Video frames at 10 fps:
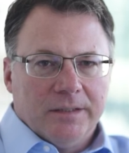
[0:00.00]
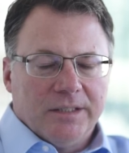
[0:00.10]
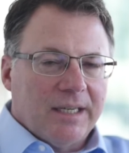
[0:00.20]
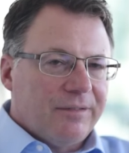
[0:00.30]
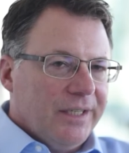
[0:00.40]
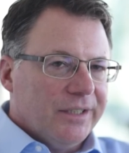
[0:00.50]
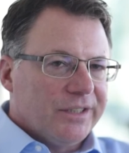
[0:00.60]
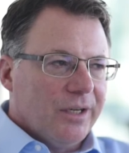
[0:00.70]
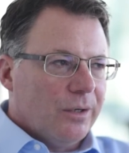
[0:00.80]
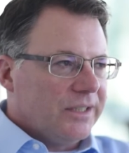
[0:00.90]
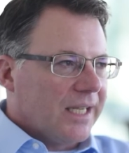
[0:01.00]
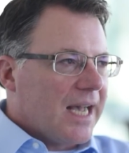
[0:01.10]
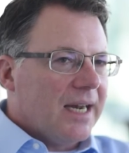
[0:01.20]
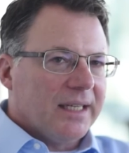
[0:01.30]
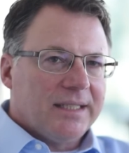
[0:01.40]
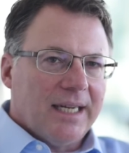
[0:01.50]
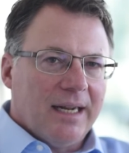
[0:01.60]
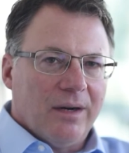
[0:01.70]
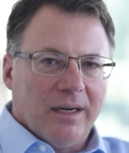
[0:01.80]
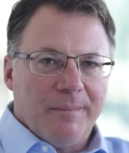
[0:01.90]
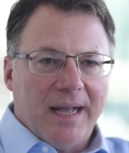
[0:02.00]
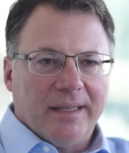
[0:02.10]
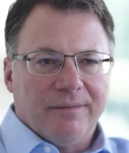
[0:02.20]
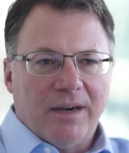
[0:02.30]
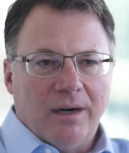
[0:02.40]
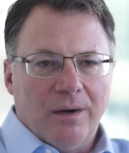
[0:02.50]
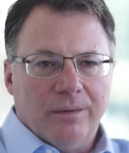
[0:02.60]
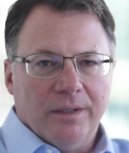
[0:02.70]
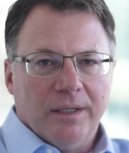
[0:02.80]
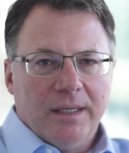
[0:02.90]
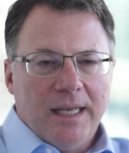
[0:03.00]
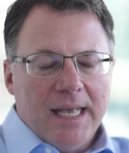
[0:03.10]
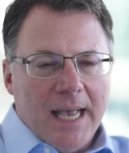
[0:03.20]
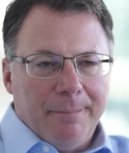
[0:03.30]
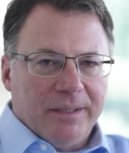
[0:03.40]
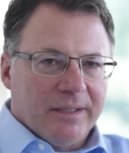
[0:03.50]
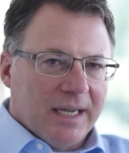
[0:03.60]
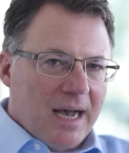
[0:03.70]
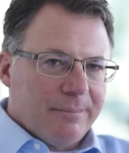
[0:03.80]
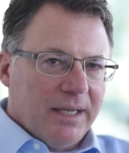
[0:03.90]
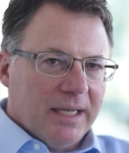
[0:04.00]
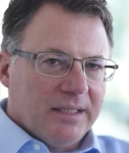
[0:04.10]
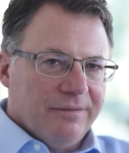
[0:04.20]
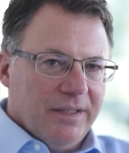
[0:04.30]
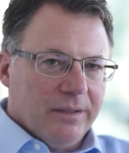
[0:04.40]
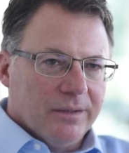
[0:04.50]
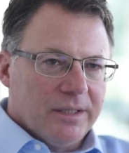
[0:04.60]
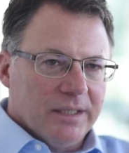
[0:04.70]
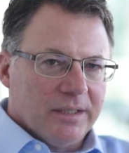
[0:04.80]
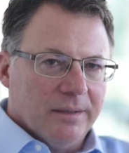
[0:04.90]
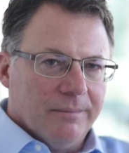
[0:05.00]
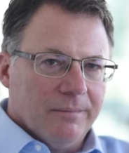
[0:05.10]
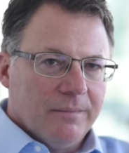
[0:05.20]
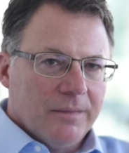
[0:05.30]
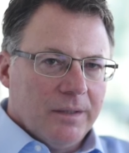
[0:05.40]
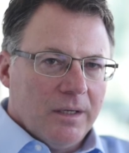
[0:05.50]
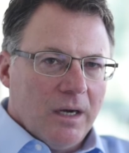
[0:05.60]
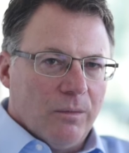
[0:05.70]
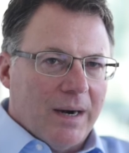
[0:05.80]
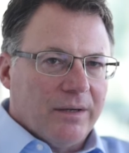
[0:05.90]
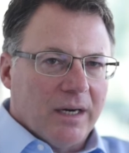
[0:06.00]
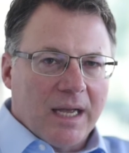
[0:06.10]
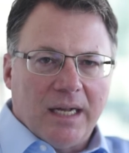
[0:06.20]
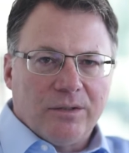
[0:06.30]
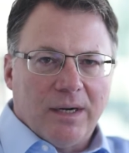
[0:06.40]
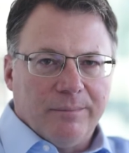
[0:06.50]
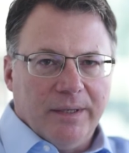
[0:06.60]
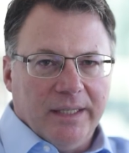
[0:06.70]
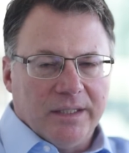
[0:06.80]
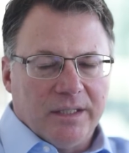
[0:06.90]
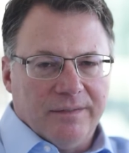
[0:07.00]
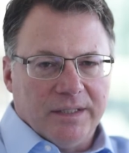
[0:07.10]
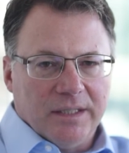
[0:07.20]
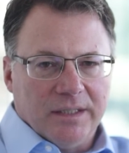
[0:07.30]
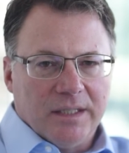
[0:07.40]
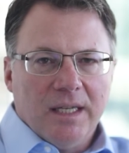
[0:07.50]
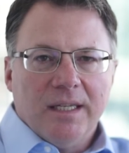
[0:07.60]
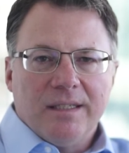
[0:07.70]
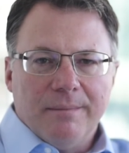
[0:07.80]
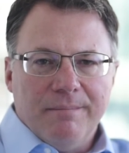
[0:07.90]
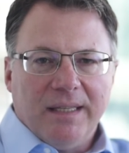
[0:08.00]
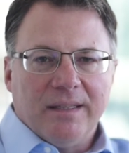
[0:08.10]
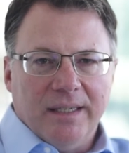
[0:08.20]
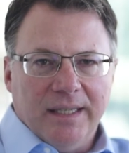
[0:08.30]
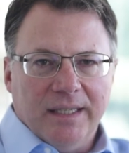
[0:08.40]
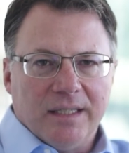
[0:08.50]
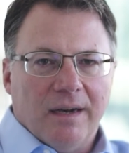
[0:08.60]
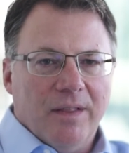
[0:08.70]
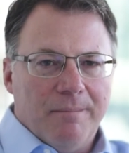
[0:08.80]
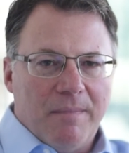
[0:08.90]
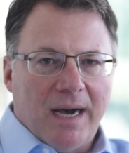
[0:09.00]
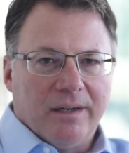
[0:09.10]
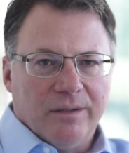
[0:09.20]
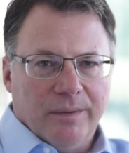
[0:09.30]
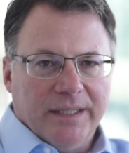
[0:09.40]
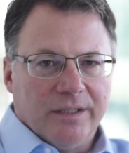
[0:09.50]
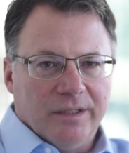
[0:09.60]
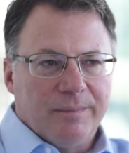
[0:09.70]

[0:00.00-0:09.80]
Several years ago, Taconic set out on a path of our own and built a comprehensive ecosystem around our contract breeding services to meet the needs of the modern research